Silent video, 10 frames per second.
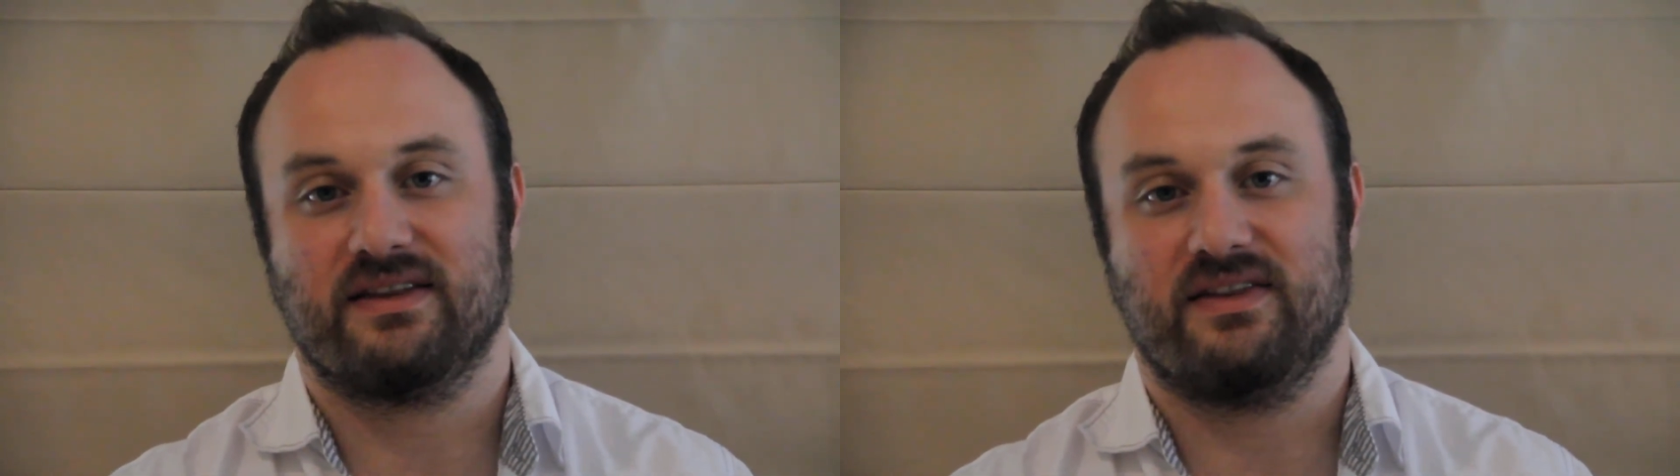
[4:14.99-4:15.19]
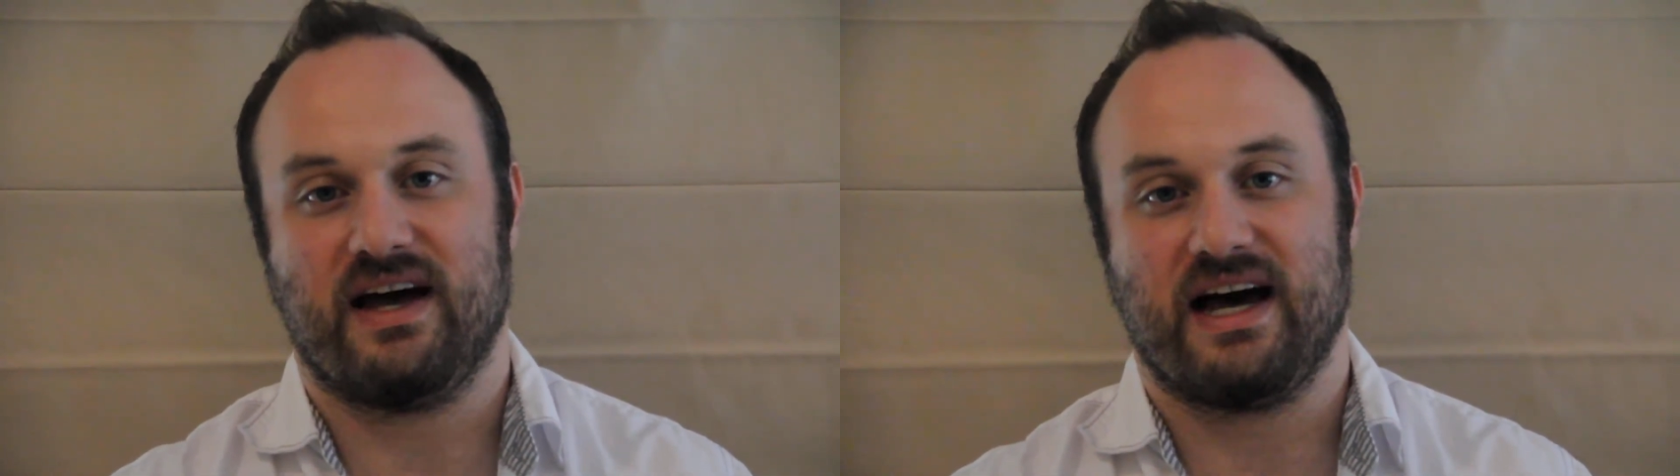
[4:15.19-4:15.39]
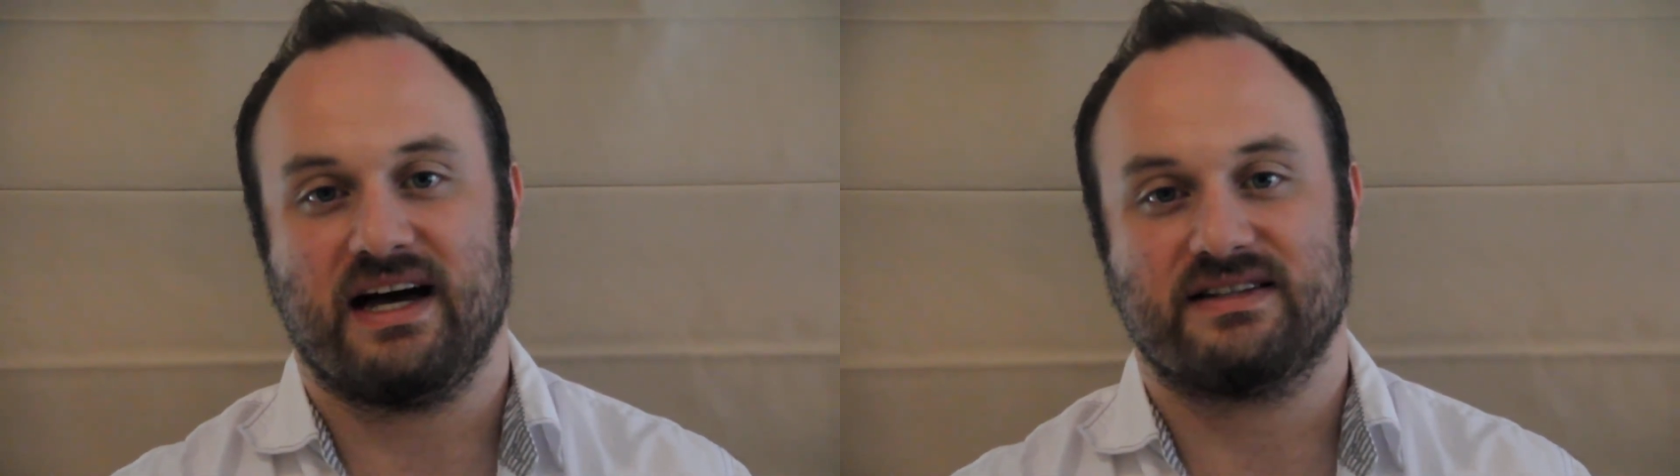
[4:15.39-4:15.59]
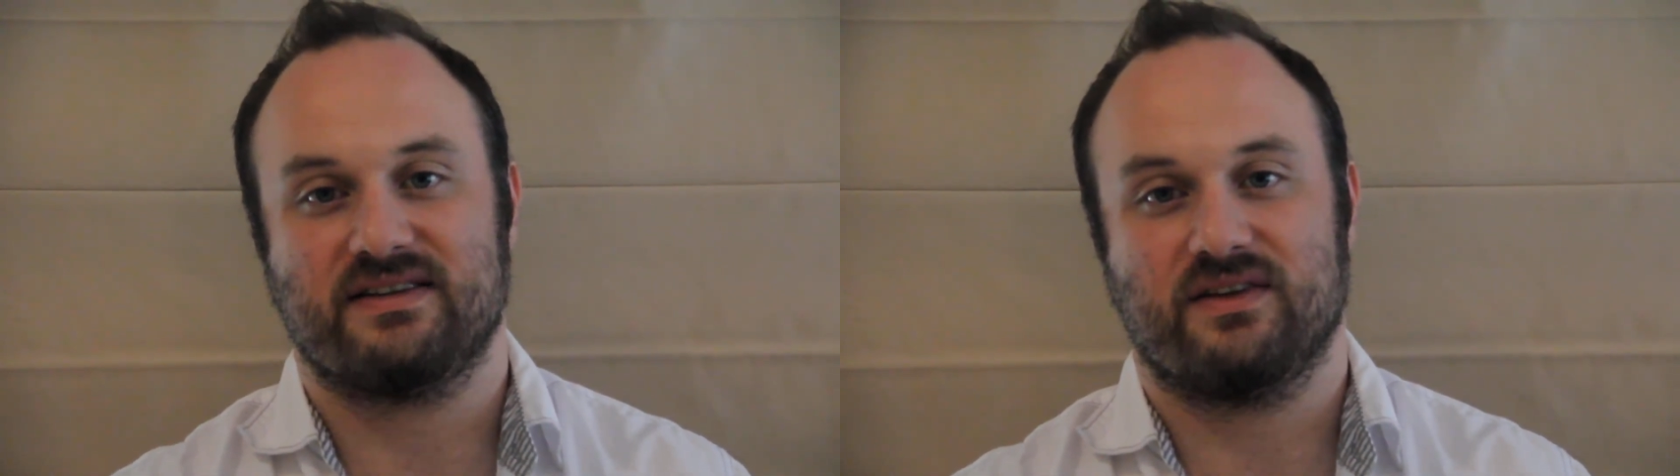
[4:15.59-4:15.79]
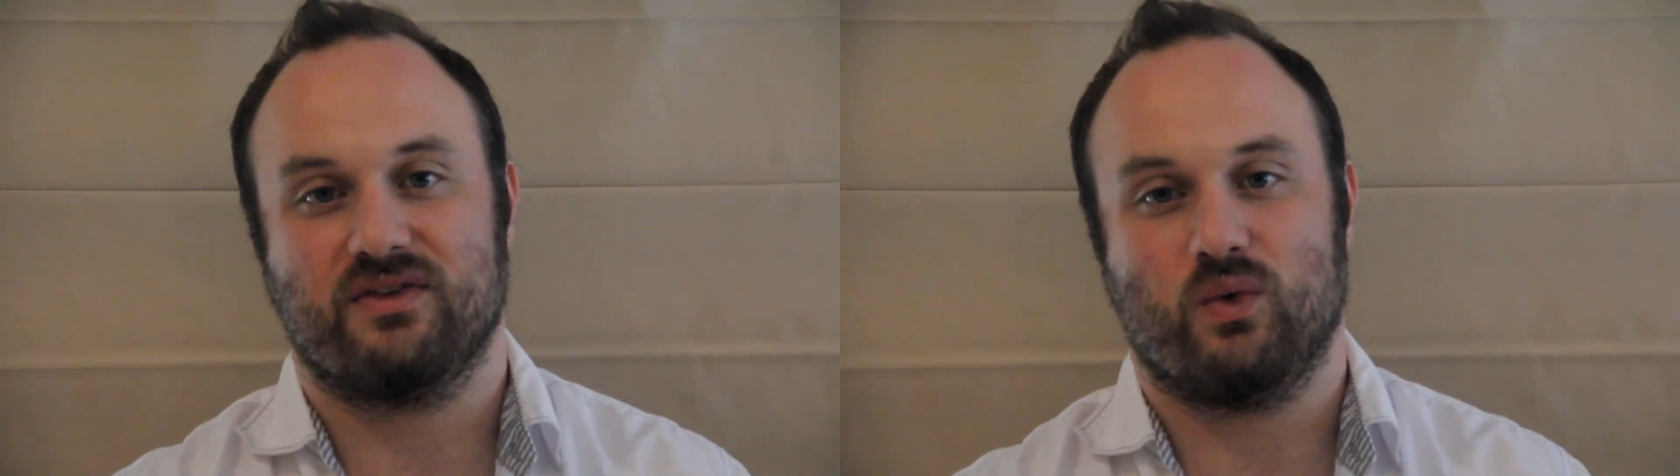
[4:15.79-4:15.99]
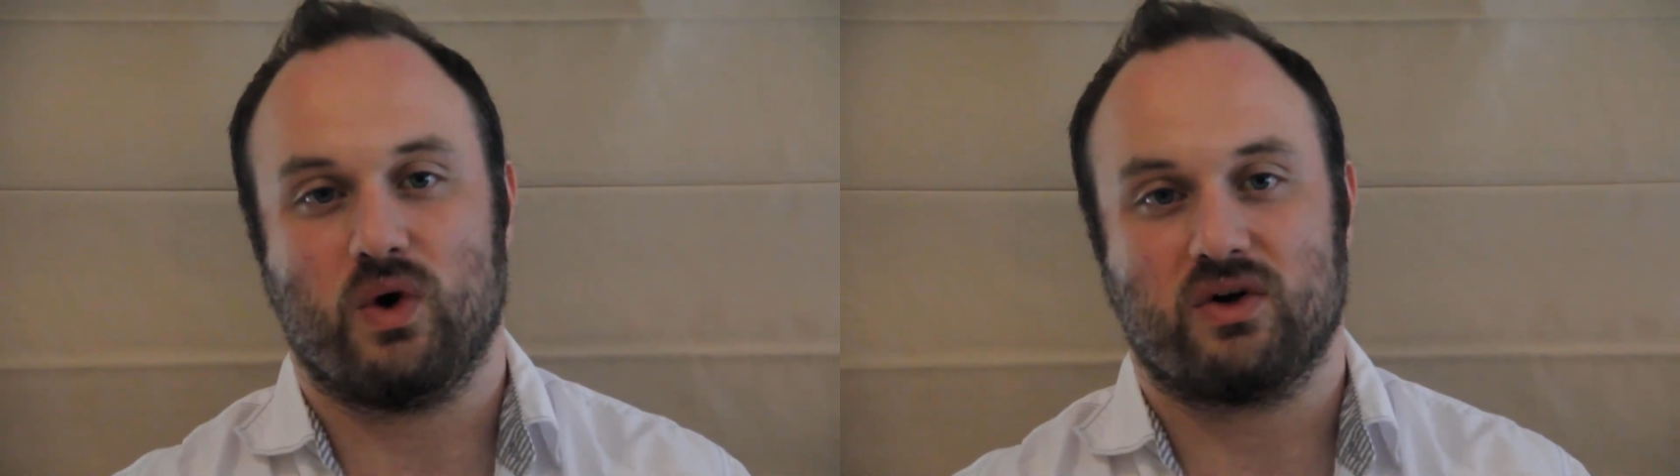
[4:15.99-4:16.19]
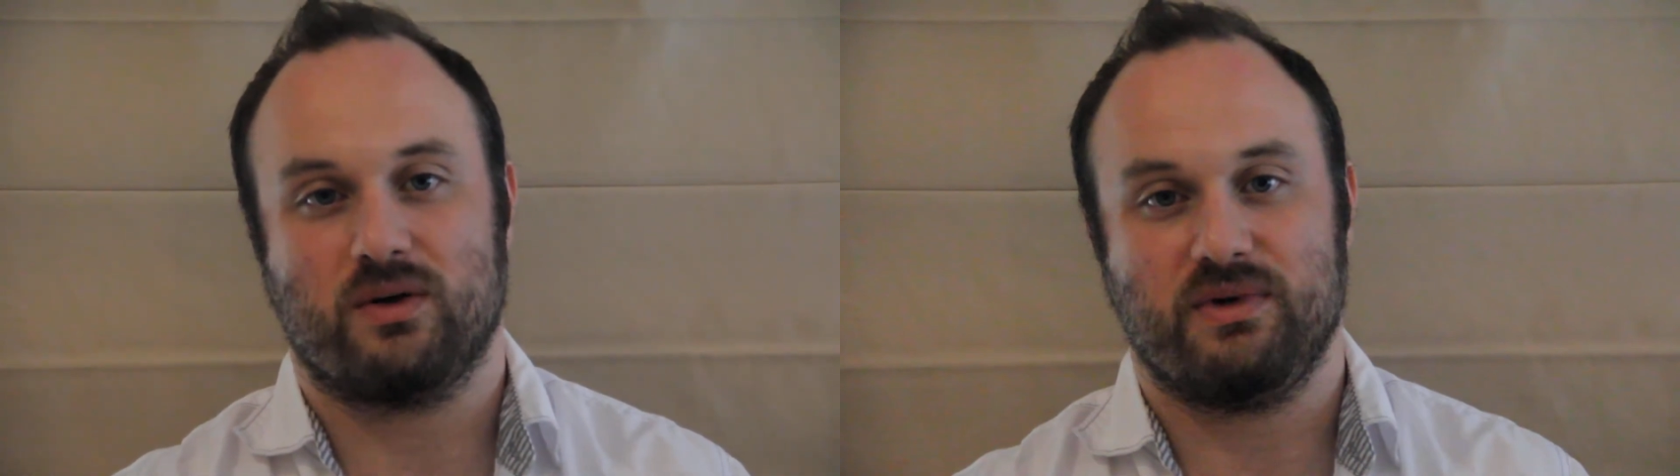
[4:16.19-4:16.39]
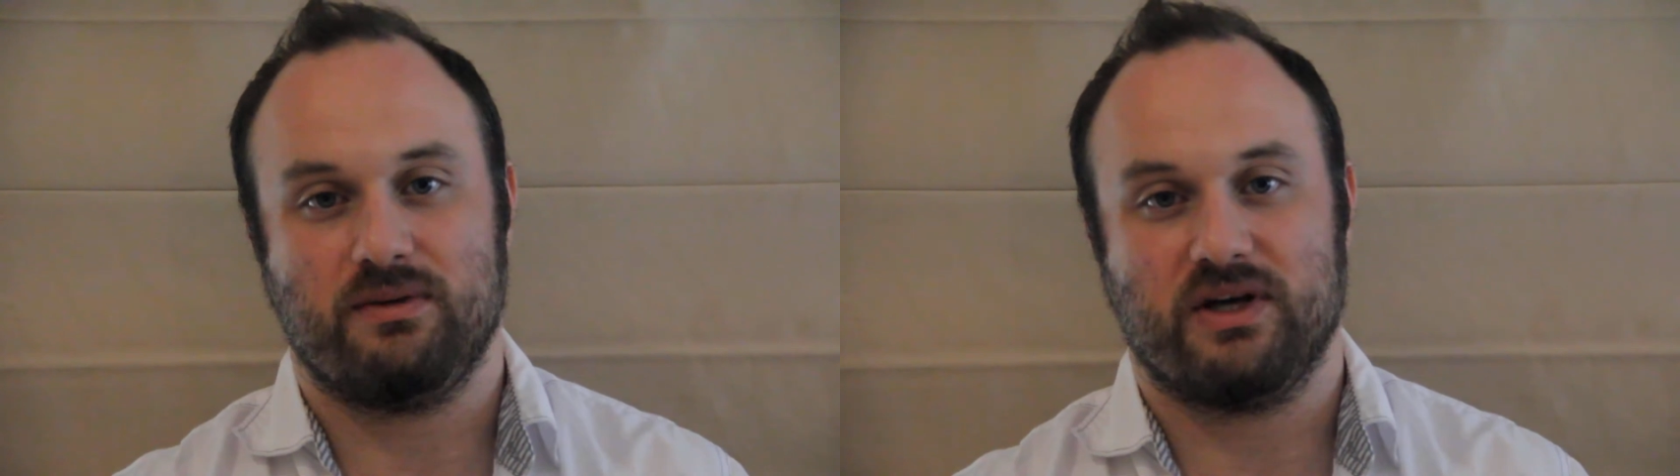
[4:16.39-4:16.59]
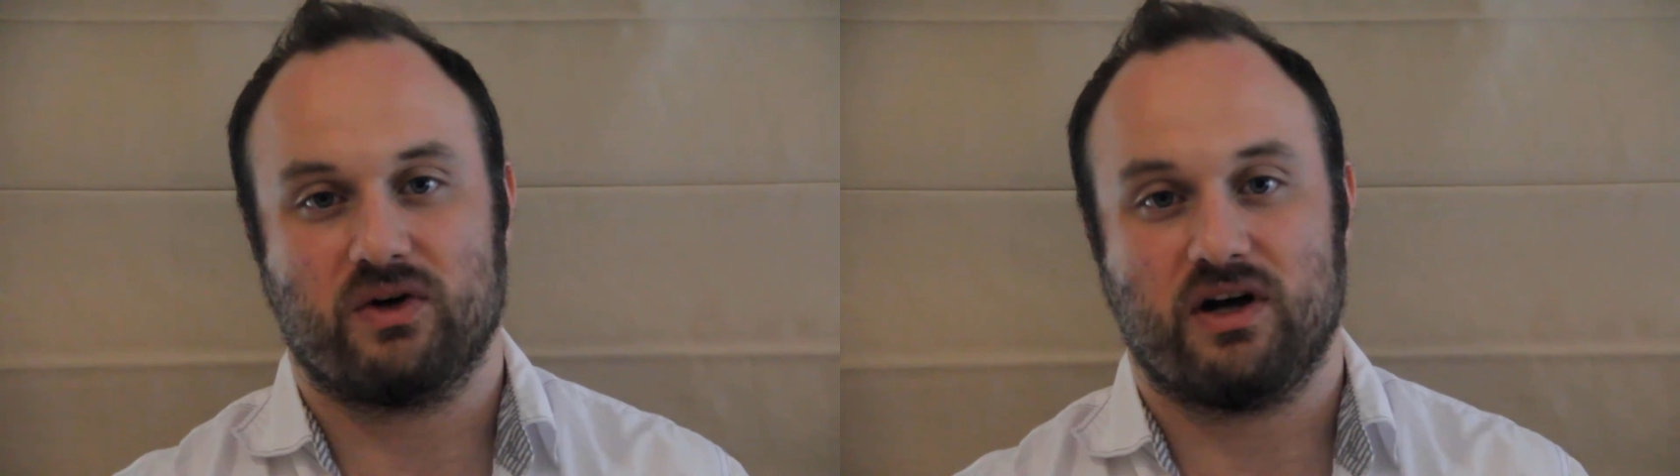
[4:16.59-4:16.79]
that the welcome email